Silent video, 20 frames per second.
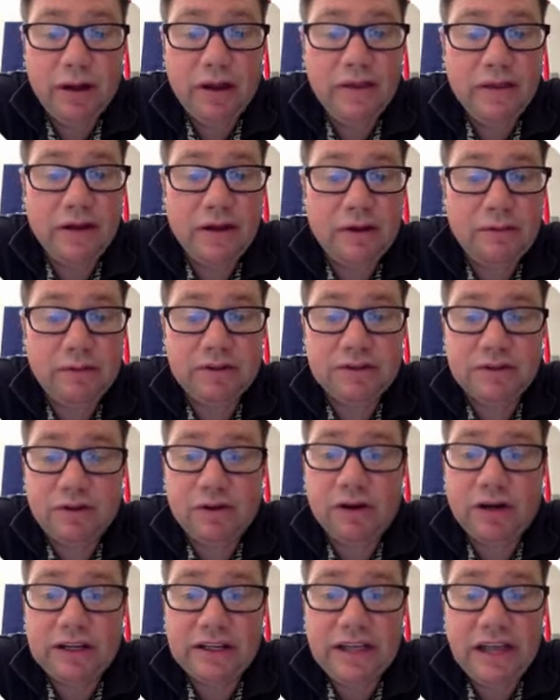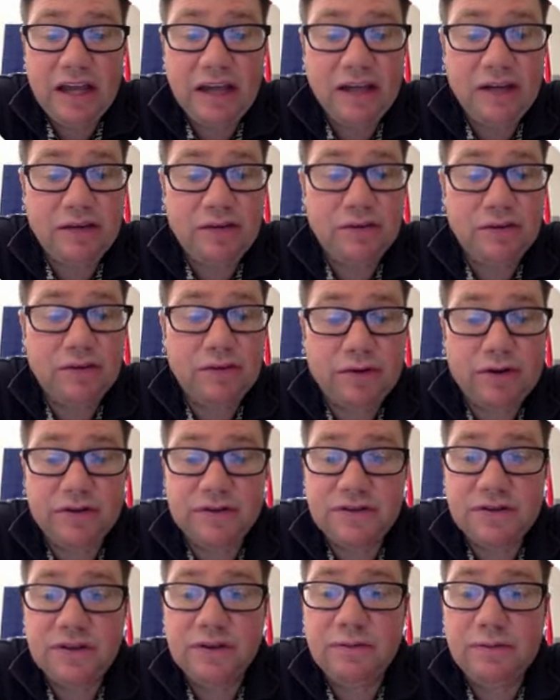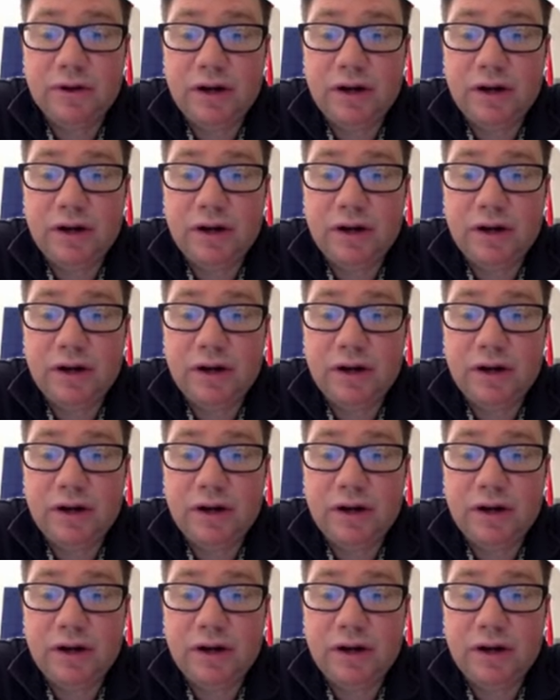and then I went to Arcadia University,